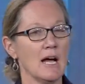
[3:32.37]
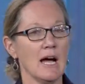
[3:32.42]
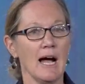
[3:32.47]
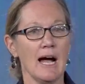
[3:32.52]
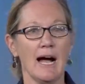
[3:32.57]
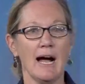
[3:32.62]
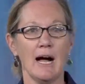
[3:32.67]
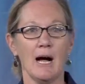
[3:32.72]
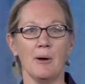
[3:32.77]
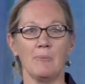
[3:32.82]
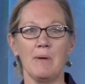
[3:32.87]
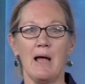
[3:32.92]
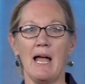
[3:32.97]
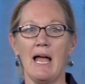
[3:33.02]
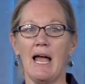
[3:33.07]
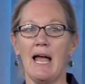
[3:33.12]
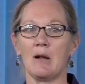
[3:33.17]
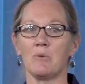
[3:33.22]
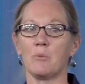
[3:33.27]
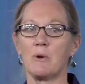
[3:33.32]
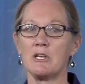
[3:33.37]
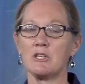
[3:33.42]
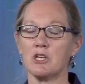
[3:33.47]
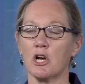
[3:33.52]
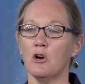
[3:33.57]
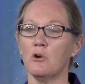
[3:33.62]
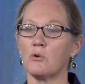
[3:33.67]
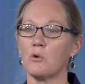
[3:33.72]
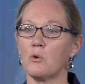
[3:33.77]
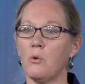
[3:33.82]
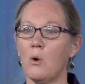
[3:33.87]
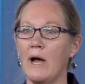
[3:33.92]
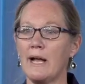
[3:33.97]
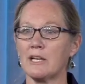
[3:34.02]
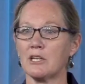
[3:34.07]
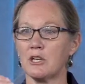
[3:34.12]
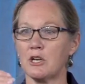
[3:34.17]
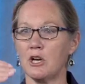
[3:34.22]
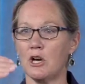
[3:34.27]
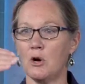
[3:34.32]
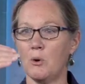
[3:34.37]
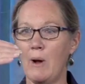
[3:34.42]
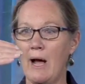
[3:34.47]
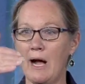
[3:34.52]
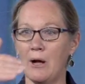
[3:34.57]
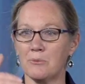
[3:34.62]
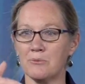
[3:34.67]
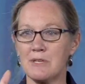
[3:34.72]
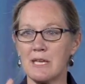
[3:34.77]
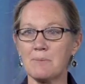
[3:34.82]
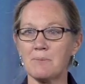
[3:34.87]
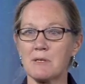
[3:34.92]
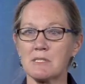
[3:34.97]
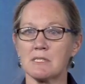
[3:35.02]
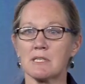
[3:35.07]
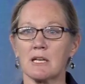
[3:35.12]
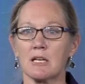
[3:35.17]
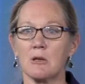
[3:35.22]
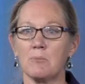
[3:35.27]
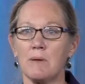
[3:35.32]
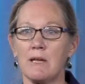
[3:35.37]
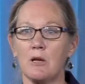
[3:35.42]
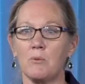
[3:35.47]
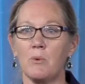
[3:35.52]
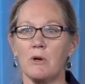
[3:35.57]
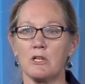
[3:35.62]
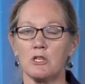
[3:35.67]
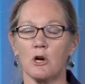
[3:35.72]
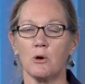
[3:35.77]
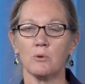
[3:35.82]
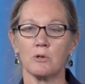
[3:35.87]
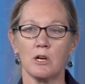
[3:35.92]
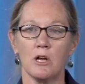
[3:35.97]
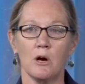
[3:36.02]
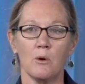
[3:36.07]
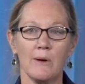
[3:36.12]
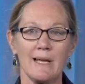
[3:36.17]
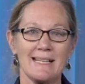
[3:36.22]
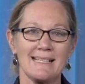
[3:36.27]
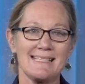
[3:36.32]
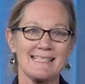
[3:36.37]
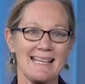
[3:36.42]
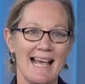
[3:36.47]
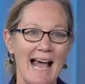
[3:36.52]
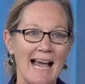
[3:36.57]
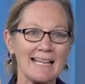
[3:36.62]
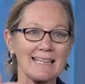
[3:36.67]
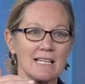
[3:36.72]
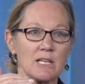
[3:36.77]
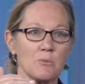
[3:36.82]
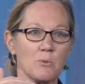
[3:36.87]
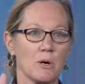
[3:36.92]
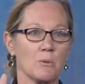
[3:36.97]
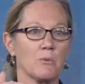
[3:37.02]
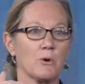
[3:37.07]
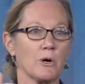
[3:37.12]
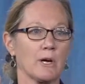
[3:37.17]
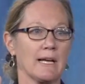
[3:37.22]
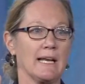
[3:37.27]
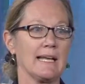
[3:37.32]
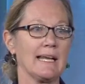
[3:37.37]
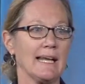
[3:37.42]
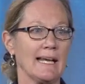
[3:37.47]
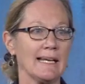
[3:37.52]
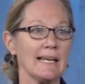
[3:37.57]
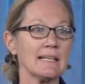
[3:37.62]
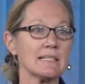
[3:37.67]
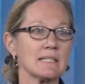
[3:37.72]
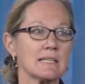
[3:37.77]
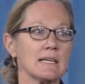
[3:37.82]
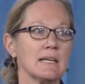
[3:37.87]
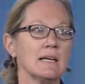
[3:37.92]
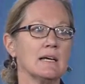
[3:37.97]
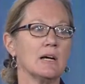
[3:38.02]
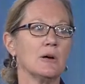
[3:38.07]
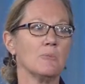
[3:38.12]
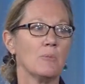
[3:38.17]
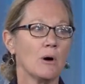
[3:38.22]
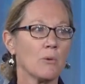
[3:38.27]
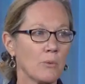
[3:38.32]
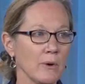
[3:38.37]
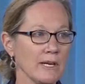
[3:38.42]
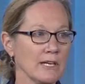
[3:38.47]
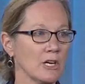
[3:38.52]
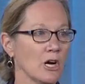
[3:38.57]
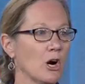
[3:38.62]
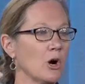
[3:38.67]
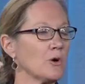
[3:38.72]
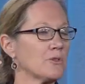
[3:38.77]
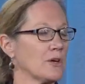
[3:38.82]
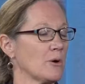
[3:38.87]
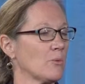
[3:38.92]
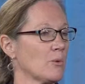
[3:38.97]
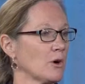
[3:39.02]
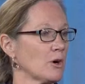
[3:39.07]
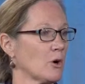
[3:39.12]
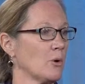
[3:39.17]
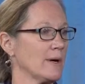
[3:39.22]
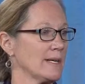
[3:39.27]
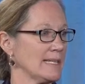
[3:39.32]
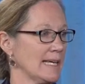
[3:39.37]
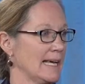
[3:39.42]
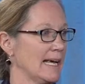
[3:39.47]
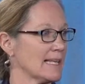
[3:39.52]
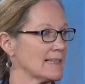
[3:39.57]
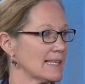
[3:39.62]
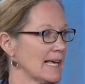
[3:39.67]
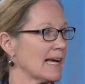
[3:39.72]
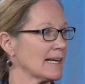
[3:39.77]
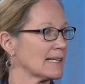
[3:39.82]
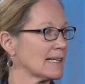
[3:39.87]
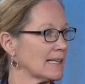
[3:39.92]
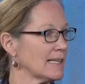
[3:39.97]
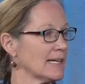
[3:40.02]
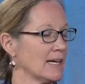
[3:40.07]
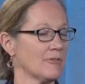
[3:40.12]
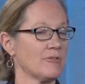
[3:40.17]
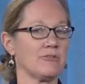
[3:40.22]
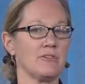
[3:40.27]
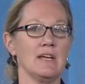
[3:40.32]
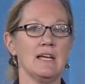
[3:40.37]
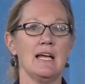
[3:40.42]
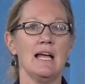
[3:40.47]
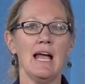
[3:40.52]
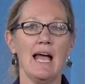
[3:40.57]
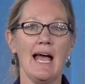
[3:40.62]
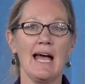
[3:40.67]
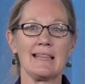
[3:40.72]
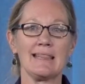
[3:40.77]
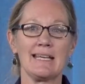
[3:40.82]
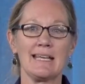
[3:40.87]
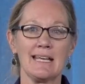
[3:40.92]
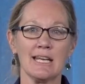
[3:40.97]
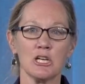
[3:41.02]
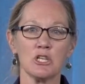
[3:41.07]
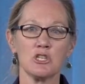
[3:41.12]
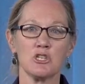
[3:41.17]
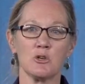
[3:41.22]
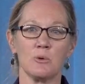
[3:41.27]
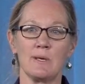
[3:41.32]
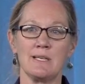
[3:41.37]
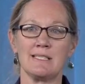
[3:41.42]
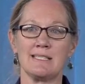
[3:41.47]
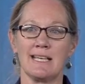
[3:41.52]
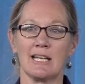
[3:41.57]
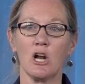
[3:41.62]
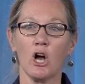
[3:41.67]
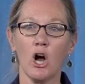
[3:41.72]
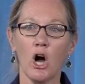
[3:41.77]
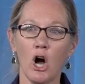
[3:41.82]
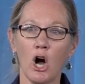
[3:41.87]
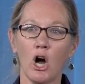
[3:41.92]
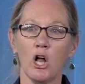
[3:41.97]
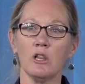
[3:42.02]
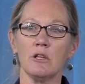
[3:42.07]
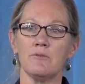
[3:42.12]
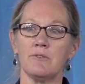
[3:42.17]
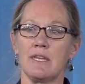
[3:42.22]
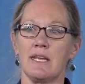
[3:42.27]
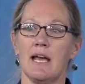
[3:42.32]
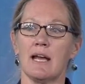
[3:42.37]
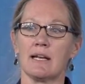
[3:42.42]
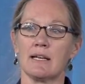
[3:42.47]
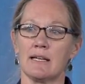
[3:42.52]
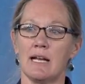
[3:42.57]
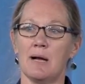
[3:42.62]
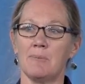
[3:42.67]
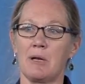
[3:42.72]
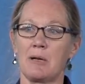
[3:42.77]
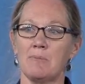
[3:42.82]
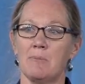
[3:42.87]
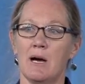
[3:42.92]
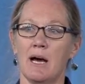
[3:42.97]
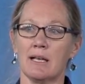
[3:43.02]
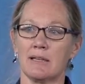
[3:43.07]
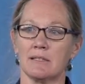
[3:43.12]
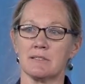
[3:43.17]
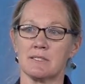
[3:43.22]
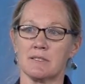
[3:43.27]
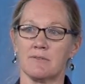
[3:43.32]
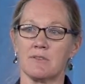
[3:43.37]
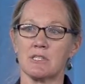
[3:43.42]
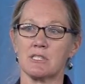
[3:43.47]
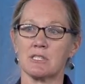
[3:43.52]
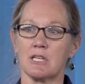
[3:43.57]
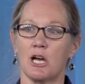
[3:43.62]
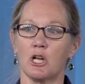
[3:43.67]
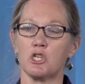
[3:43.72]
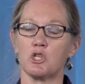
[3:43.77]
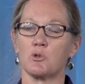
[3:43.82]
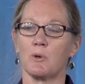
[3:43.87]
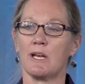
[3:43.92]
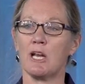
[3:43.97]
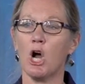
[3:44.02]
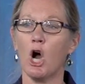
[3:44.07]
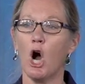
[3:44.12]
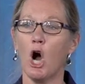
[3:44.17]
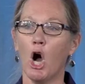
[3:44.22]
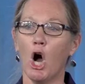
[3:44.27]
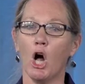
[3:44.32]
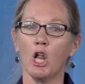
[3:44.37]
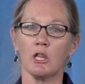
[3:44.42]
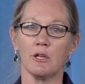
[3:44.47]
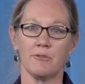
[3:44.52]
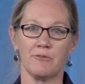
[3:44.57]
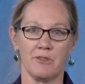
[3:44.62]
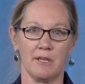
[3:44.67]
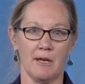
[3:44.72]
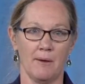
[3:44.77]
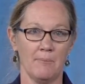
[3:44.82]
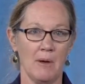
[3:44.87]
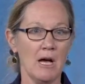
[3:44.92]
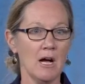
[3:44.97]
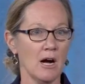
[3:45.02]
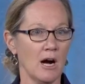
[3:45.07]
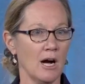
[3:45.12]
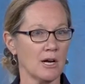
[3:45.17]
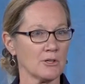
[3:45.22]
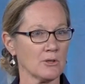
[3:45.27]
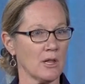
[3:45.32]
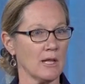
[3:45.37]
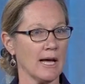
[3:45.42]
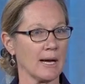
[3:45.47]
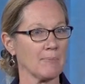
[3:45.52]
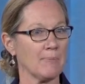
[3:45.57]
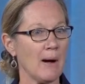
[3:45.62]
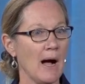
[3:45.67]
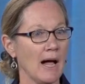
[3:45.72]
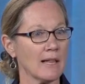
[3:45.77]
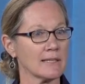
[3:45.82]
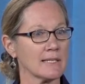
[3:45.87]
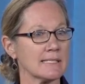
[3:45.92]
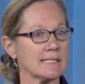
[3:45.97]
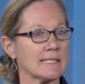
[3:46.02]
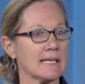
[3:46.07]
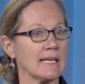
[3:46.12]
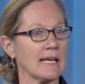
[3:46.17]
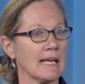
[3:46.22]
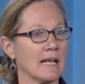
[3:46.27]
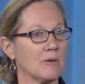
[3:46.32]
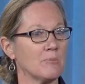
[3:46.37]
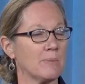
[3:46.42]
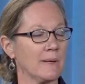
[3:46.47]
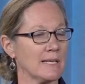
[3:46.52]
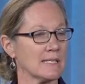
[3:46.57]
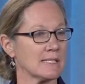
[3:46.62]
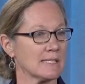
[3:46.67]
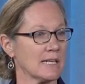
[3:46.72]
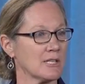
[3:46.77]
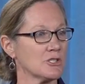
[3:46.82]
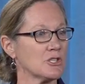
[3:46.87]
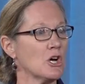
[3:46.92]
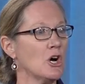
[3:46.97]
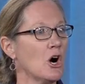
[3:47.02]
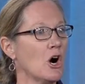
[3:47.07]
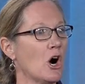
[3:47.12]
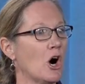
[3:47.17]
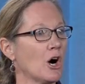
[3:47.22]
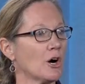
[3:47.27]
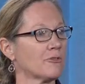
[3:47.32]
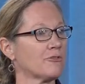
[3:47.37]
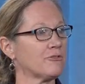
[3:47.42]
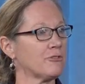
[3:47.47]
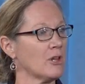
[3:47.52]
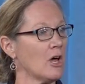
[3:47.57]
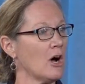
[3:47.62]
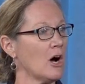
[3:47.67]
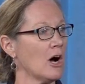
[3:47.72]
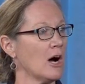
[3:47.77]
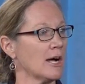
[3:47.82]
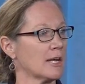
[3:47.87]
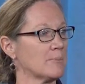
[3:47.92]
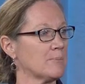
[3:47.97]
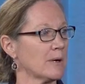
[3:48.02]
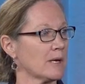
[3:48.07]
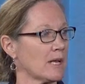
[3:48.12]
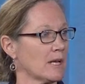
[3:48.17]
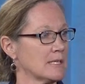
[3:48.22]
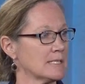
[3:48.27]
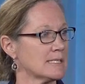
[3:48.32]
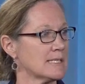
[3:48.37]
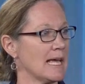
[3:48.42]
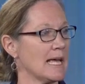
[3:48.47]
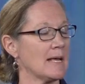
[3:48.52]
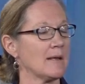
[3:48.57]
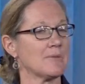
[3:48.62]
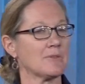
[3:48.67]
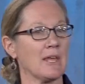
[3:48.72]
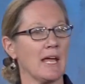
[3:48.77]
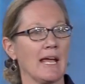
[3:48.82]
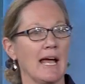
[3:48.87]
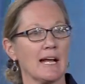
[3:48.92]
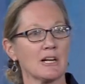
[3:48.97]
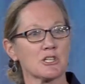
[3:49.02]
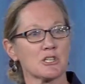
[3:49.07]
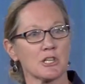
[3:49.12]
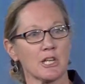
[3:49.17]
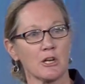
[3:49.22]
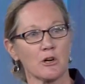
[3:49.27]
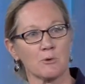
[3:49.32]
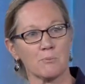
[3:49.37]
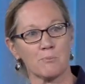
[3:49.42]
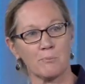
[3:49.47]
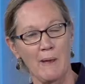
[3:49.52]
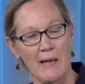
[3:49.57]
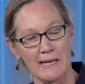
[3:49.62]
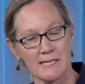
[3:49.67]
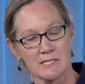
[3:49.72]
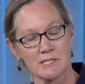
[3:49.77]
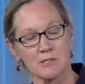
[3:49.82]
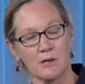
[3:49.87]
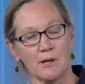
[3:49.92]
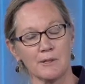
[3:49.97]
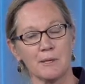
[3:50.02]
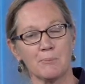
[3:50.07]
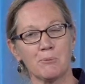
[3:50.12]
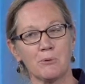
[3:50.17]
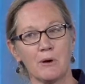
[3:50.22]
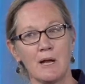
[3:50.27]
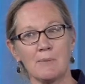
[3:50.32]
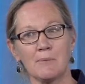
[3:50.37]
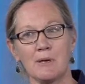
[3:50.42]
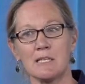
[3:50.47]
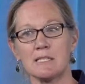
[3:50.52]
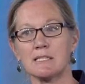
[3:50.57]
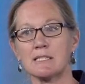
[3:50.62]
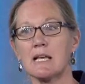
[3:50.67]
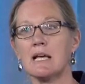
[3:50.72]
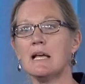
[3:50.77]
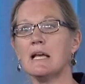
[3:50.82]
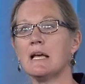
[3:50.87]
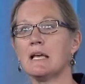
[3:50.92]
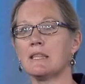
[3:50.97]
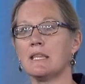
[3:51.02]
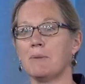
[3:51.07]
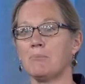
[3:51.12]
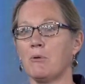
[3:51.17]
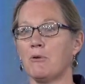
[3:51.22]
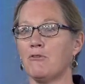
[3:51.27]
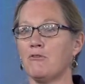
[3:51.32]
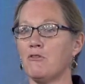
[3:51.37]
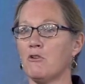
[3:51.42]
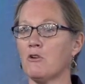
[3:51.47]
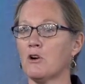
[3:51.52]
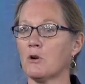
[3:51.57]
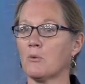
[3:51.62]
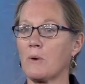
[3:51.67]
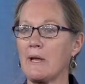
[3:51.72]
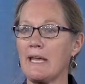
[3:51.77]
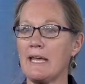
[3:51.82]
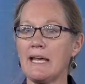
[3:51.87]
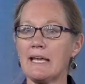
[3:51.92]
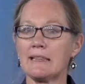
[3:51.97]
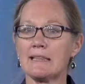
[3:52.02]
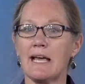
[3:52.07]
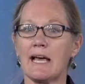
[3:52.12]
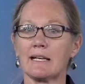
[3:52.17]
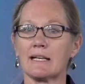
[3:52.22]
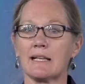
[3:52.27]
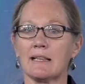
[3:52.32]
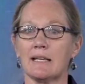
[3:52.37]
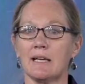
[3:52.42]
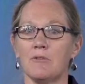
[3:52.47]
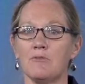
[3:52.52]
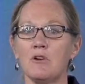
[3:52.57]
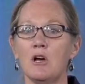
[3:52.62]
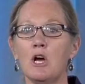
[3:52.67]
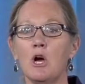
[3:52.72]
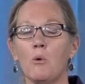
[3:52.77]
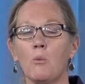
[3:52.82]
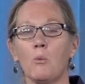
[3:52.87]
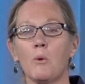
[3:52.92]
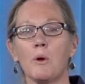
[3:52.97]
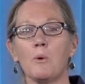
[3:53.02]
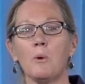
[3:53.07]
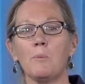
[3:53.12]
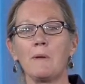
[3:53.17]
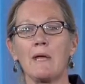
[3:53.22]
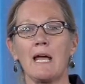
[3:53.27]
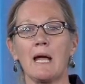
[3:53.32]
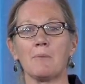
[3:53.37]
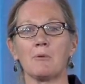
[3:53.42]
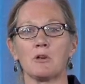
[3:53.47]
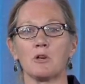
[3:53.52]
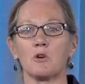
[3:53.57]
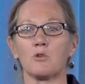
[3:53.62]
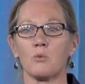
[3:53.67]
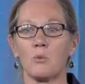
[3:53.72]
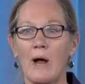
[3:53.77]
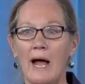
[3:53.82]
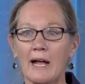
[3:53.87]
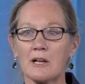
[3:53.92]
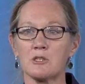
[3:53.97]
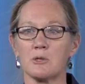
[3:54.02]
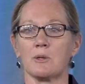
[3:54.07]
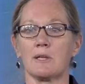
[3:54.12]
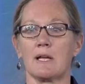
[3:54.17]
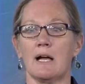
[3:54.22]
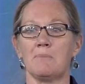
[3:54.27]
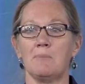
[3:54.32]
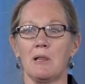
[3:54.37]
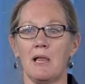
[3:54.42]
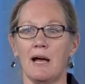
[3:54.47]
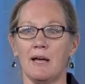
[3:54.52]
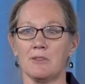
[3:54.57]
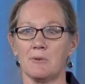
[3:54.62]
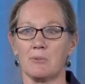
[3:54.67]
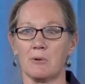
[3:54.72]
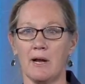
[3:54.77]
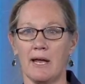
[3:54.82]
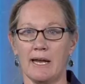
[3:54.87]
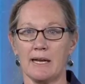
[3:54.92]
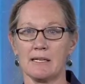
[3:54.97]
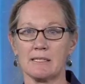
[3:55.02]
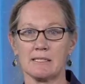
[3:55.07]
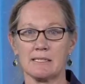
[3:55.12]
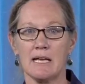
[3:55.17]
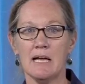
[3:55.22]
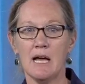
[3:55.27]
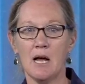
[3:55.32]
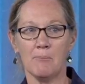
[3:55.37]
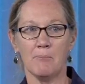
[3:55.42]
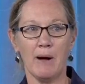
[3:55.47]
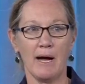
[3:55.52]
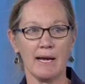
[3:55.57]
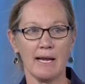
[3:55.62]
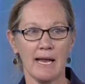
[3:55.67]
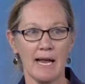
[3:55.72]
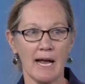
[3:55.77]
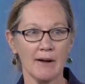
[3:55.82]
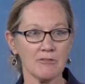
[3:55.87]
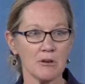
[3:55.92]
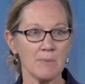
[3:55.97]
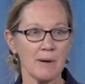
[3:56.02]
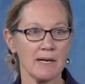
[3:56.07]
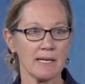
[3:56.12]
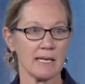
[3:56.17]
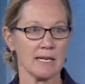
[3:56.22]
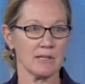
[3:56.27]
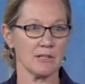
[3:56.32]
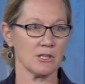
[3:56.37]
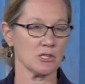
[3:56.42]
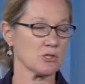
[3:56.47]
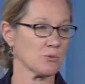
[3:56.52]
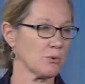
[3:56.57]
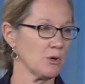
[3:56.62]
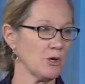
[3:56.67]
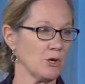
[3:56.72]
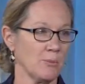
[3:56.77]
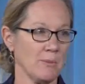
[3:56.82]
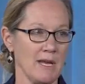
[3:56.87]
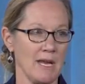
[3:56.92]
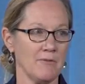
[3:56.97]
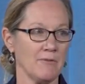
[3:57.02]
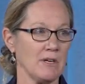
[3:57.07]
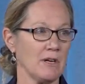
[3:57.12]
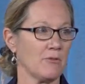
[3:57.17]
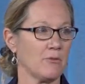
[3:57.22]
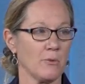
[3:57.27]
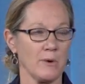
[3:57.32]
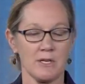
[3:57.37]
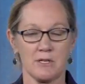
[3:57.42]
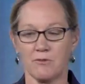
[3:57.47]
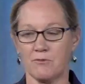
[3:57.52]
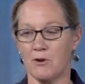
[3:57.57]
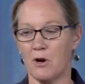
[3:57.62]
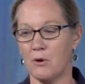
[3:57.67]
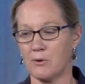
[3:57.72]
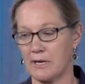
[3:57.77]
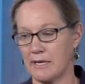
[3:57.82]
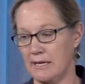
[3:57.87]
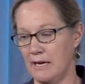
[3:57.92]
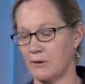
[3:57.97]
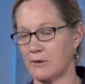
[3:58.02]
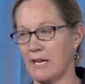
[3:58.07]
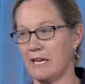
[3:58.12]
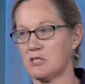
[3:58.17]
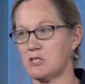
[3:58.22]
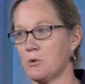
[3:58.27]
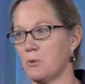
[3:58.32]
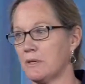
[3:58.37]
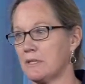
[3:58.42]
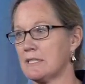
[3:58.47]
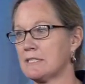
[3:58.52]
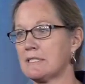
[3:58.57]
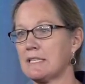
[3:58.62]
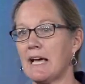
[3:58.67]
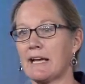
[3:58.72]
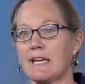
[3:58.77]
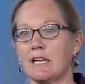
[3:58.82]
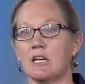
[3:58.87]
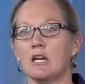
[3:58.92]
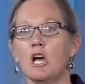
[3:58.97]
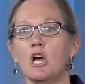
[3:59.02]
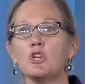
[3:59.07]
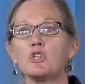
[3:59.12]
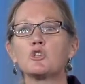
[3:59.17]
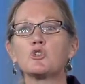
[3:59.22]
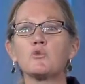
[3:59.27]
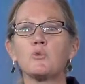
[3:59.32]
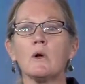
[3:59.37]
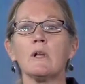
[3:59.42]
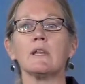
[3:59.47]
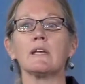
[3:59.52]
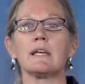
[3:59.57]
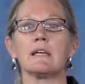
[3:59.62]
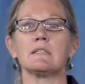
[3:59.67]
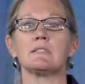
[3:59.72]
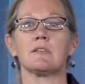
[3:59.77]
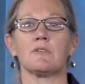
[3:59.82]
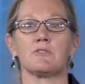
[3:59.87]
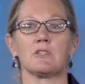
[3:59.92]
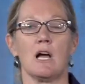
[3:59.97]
Um, and we don't quite know how deep it's going to be. We don't know exactly when we're going to hit it, but we know that we're going to hit that cliff. And the issue is that all of the economic models of this country, all of them, underlying policy and business, are flawed because they, they actually are based on the premise that before we hit that cliff, we will be able to gradually apply the brakes. But everybody in this room, even if we devoted, and I'll get to it in a second, trillions of